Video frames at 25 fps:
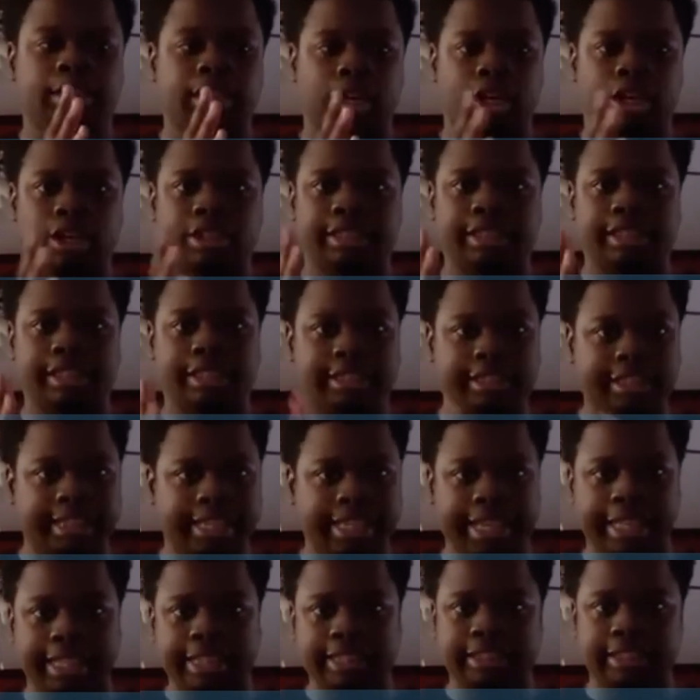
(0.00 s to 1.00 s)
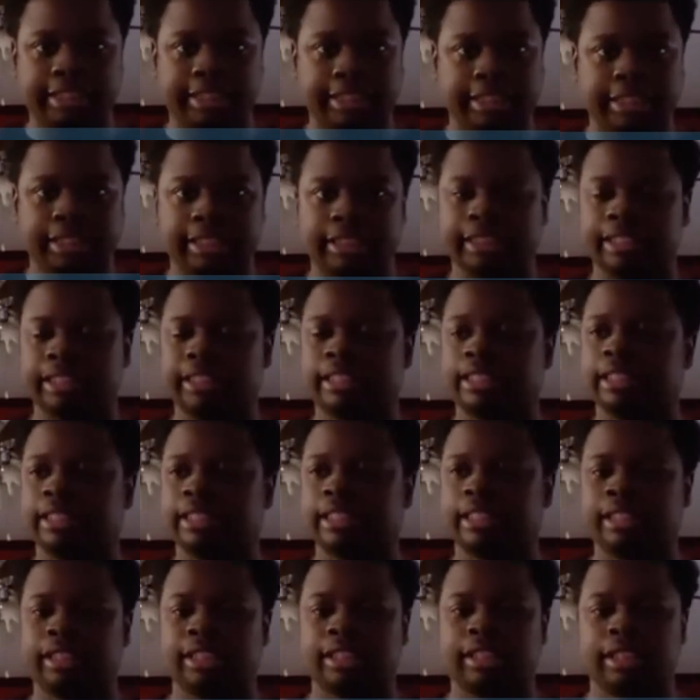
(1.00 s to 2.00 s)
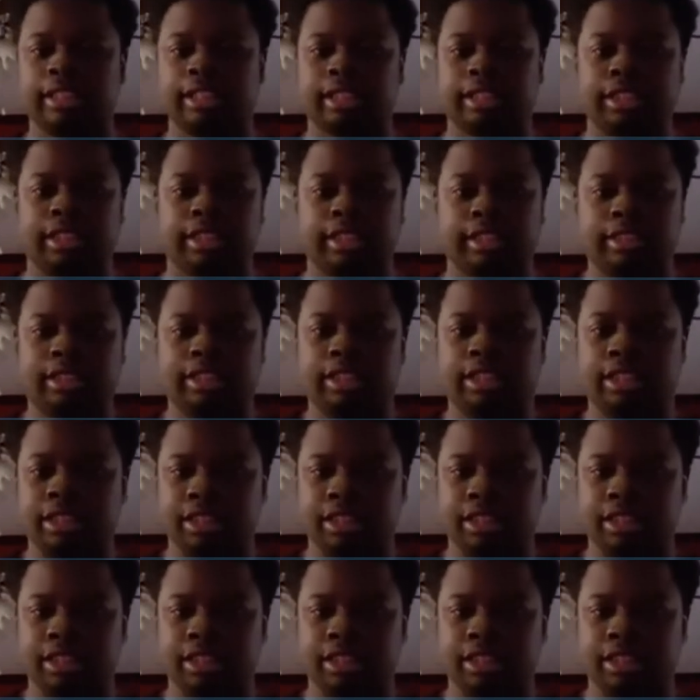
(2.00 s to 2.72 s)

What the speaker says: all the skits, the